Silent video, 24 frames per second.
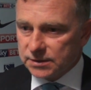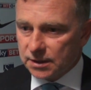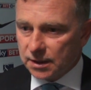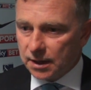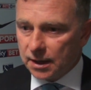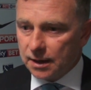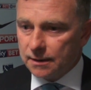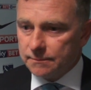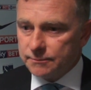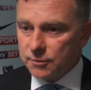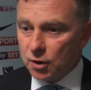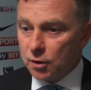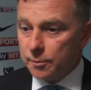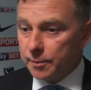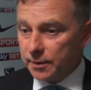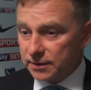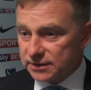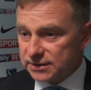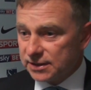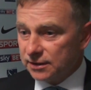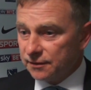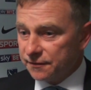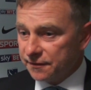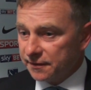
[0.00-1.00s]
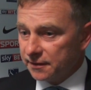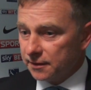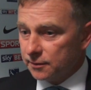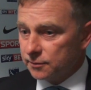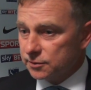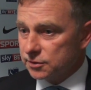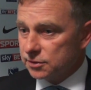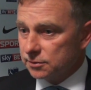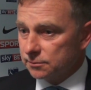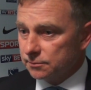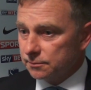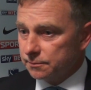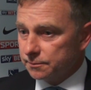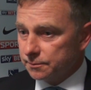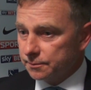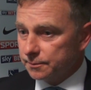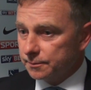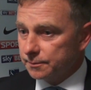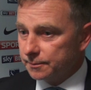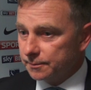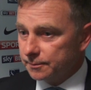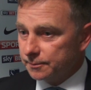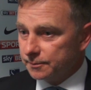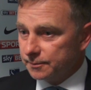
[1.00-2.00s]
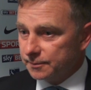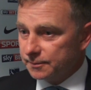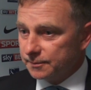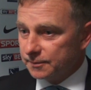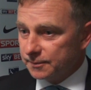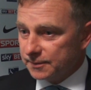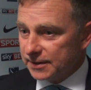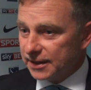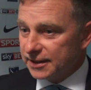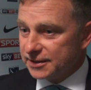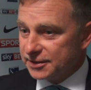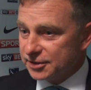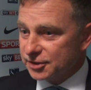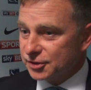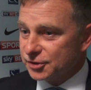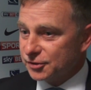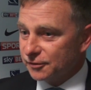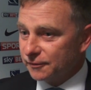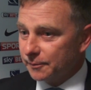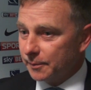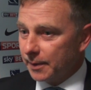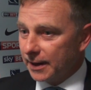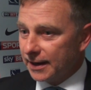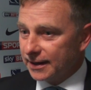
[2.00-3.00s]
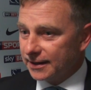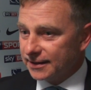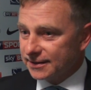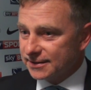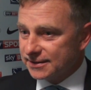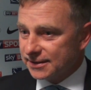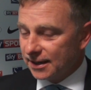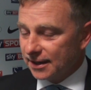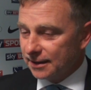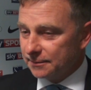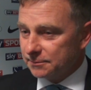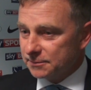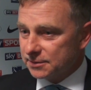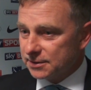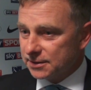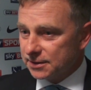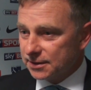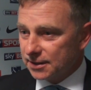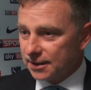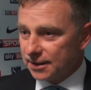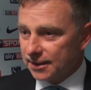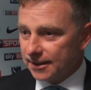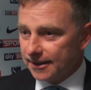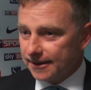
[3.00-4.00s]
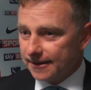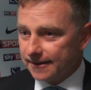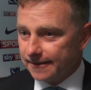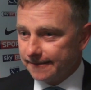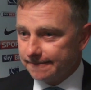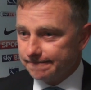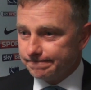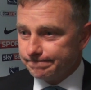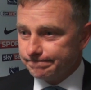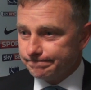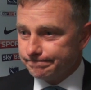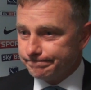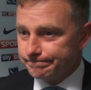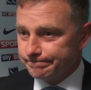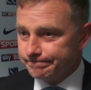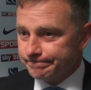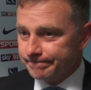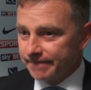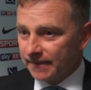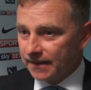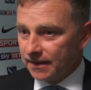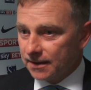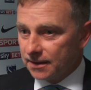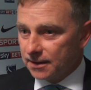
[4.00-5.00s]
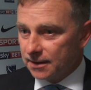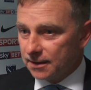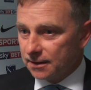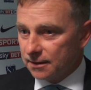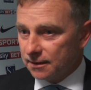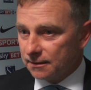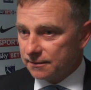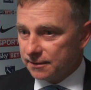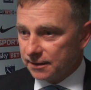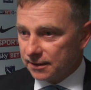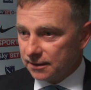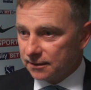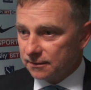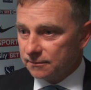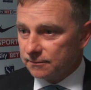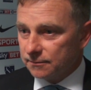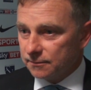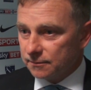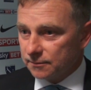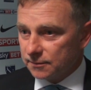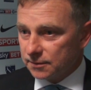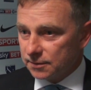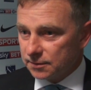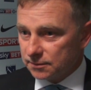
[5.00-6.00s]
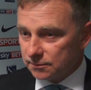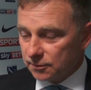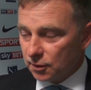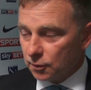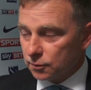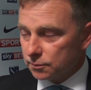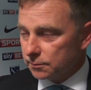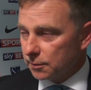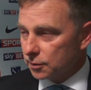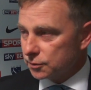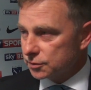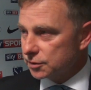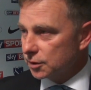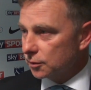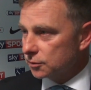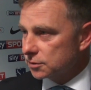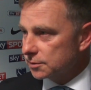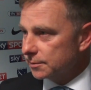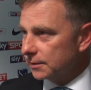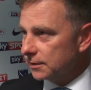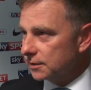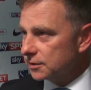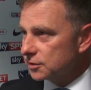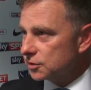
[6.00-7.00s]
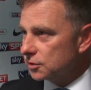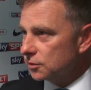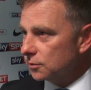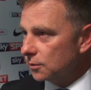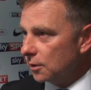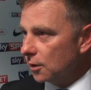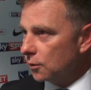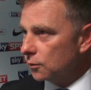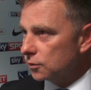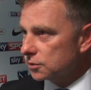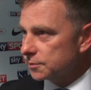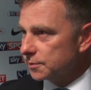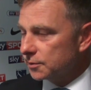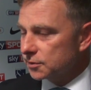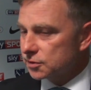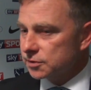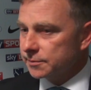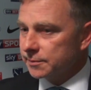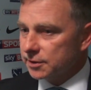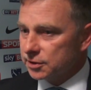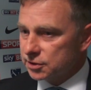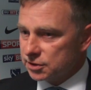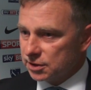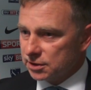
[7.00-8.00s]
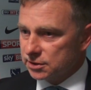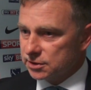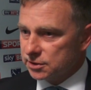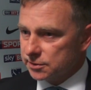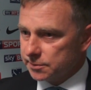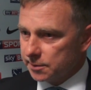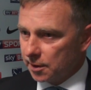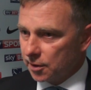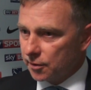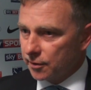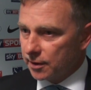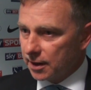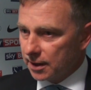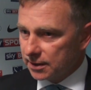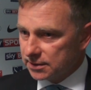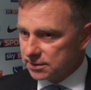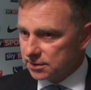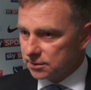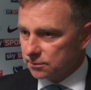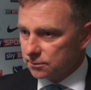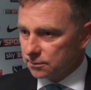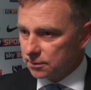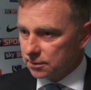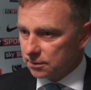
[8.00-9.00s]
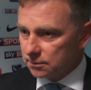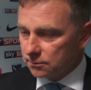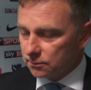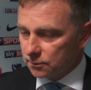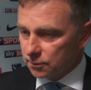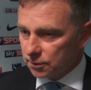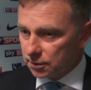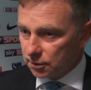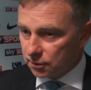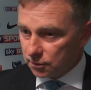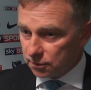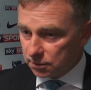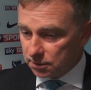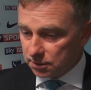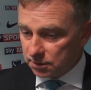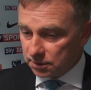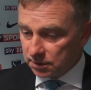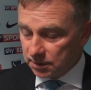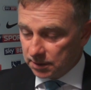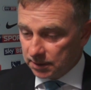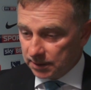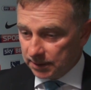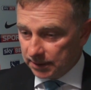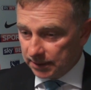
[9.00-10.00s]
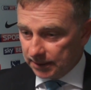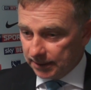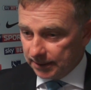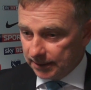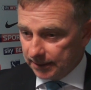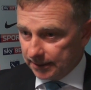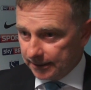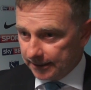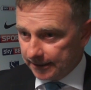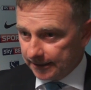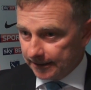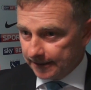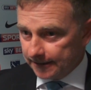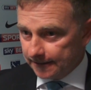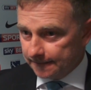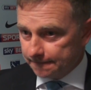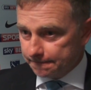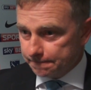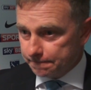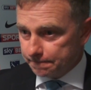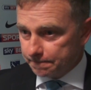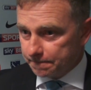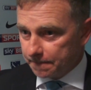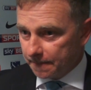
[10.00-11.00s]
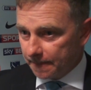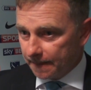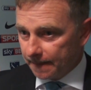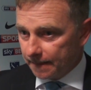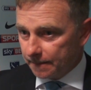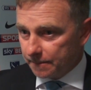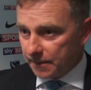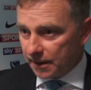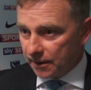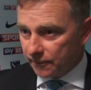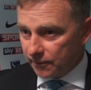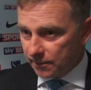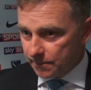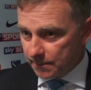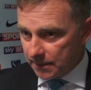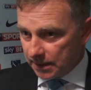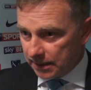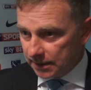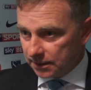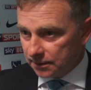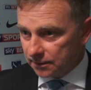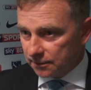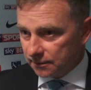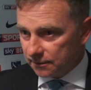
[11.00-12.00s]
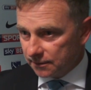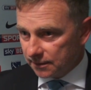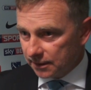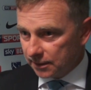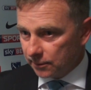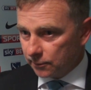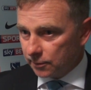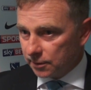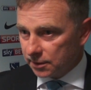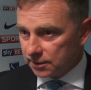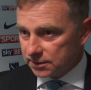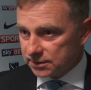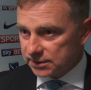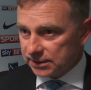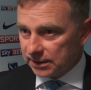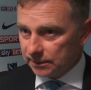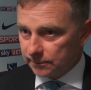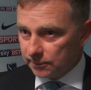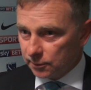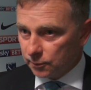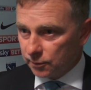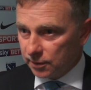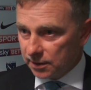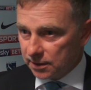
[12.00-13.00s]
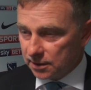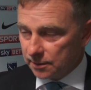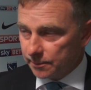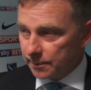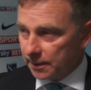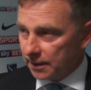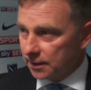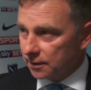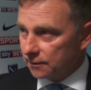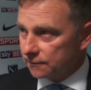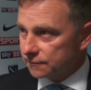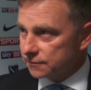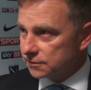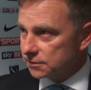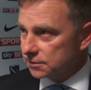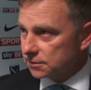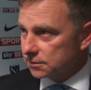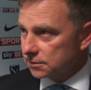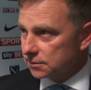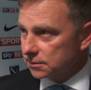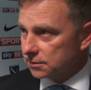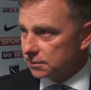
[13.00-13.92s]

No, but I still think there was some decent stuff played at times. I think most notably the two goals, but some of the chances were creative and were good. Bear in mind that they were a team that were in the playoffs